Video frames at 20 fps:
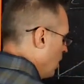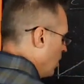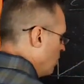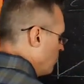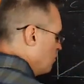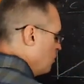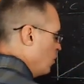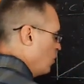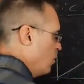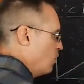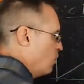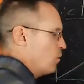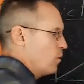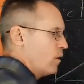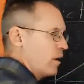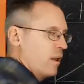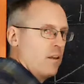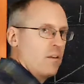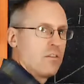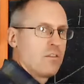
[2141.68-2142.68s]
Mu
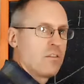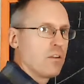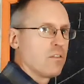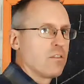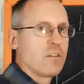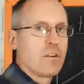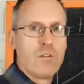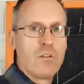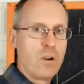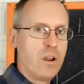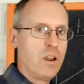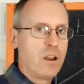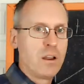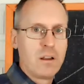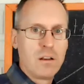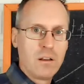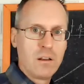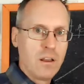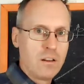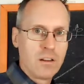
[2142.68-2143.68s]
is just the
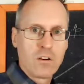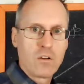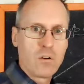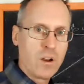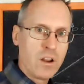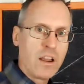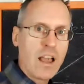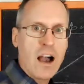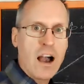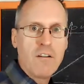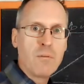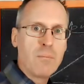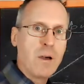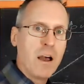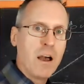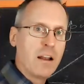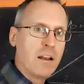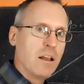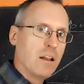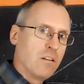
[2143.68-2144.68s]
Greek, in the Greek
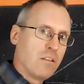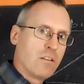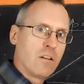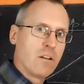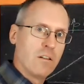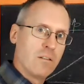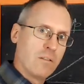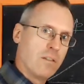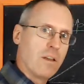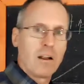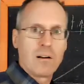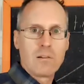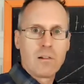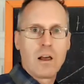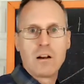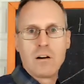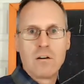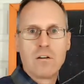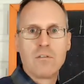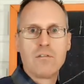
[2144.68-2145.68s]
alphabet, it's their
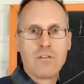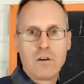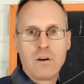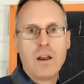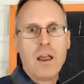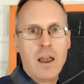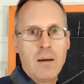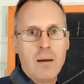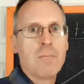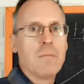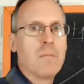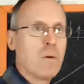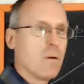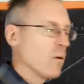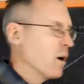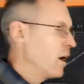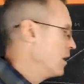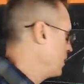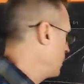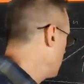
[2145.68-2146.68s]
letter for M,
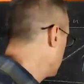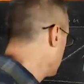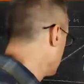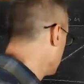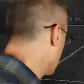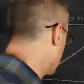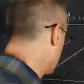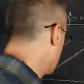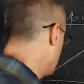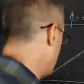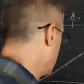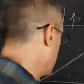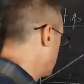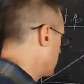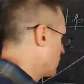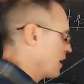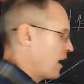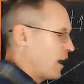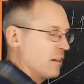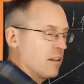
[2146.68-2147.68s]
right? And it looks kind of
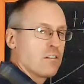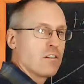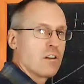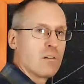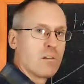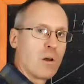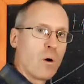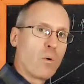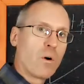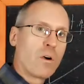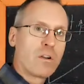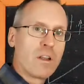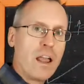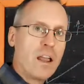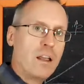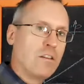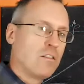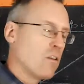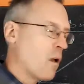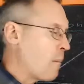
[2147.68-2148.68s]
like that. That's a
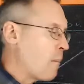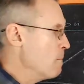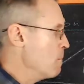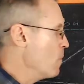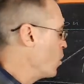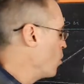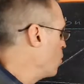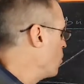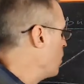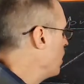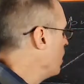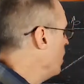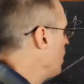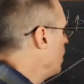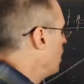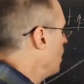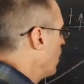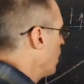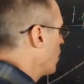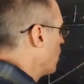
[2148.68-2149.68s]
lowercase mu,
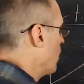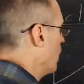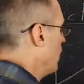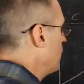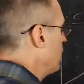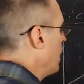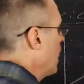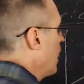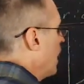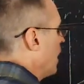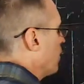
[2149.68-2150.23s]
all right?